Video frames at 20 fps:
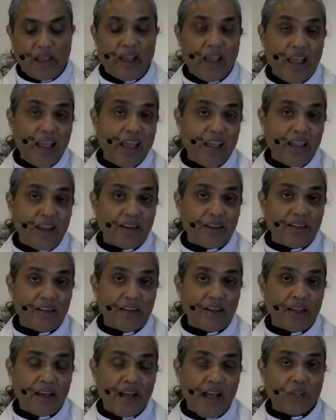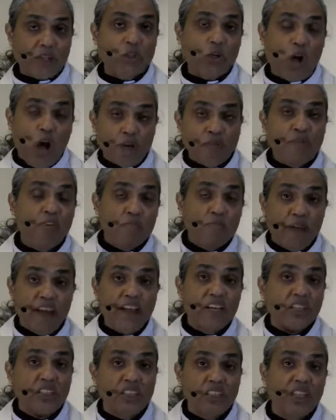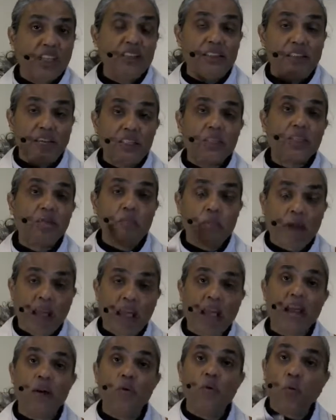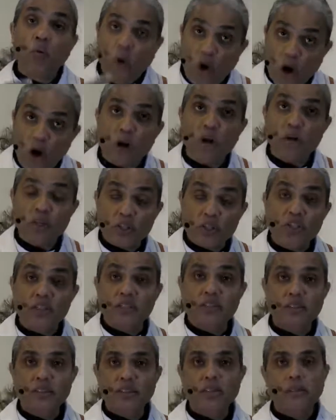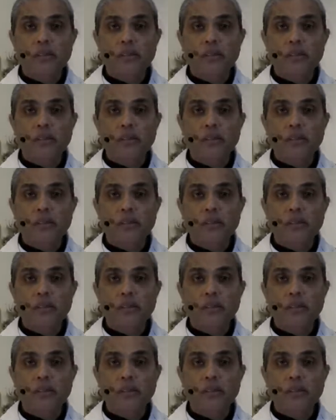And as confirmation that this man was